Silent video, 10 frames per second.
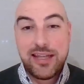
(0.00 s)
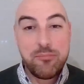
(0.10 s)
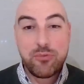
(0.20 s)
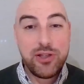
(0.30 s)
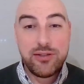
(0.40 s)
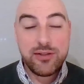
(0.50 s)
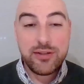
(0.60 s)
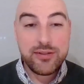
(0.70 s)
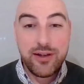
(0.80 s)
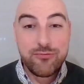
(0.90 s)
then brilliant.
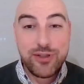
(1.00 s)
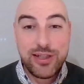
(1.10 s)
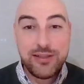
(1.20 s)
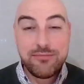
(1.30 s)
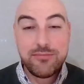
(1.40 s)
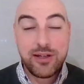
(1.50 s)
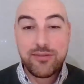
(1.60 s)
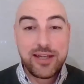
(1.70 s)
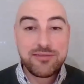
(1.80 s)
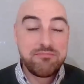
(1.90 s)
I really like
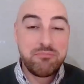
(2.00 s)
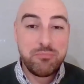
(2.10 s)
that's.